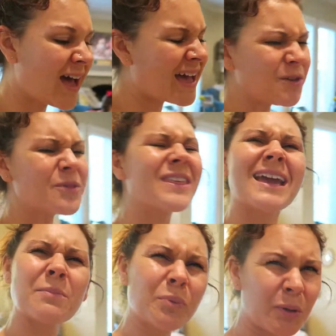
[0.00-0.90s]
I don't
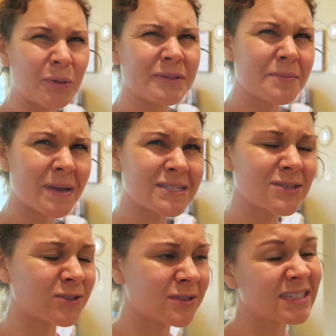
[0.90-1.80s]
think I pulled the
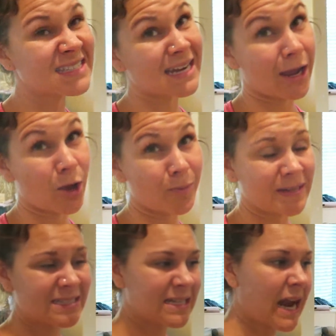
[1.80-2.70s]
muscle. At least I hope
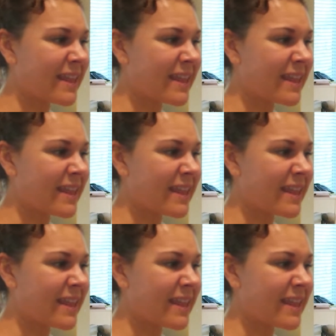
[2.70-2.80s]
I didn't.